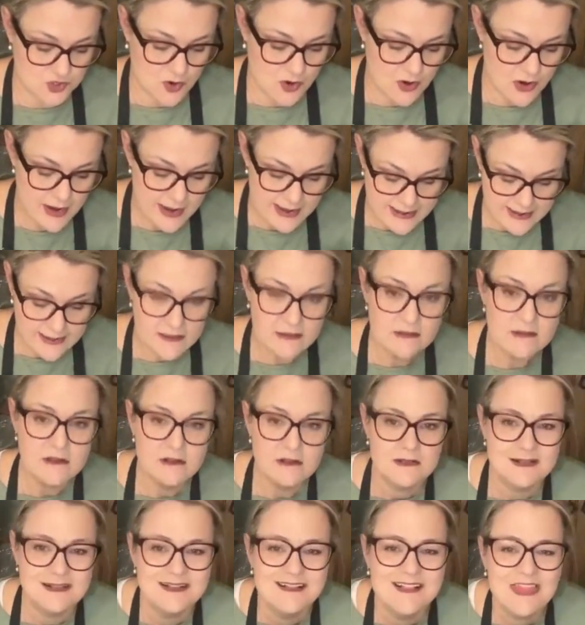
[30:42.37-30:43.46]
dry.
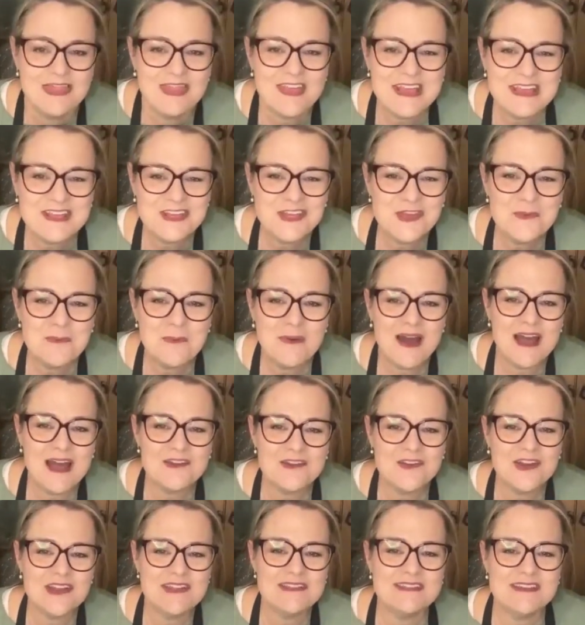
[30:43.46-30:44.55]
Thank you,
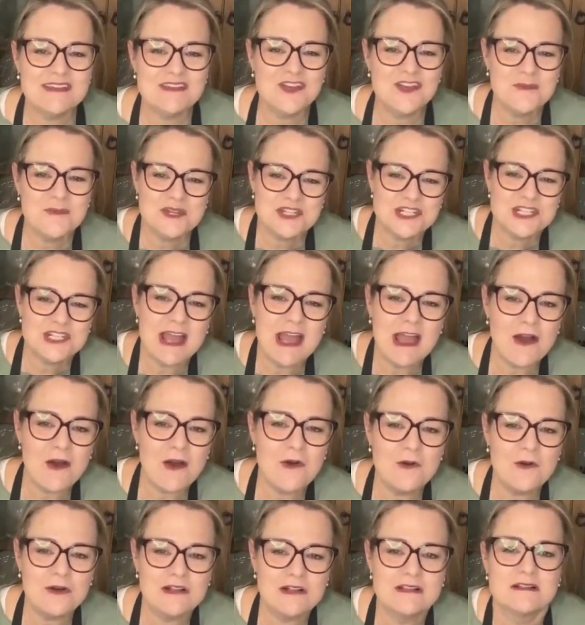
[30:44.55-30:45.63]
Margaret. Thank you,
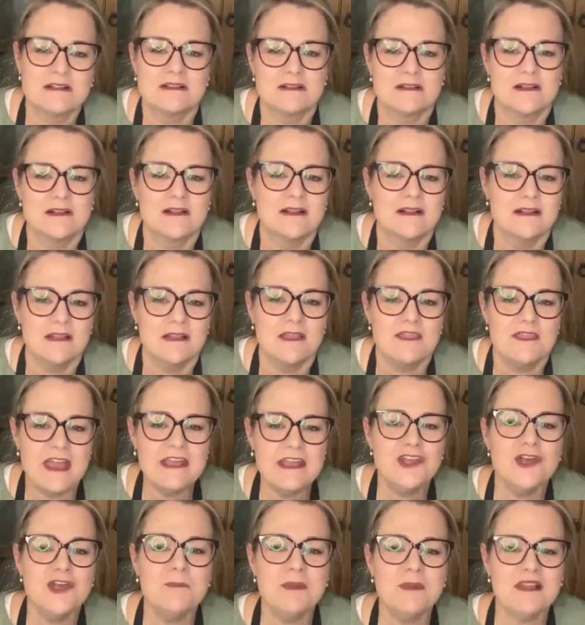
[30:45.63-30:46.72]
Michelle.
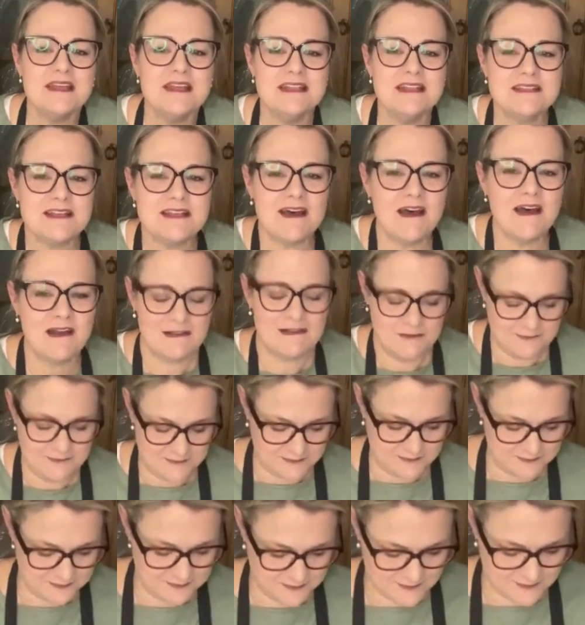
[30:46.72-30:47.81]
Thank you, Belinda.
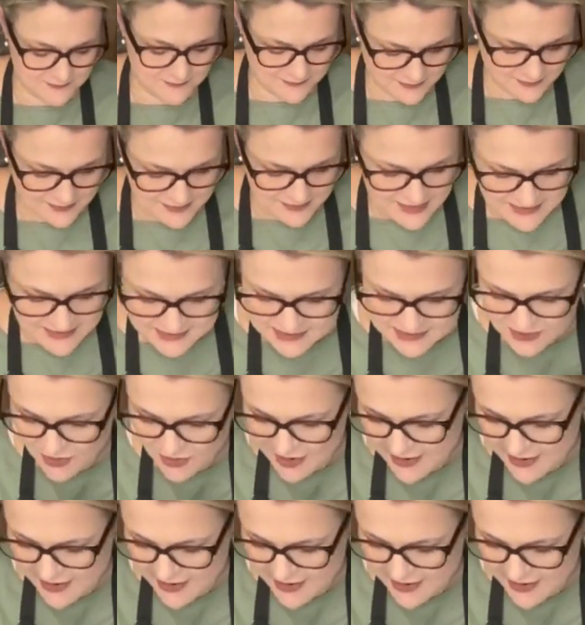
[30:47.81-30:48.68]
Thanks,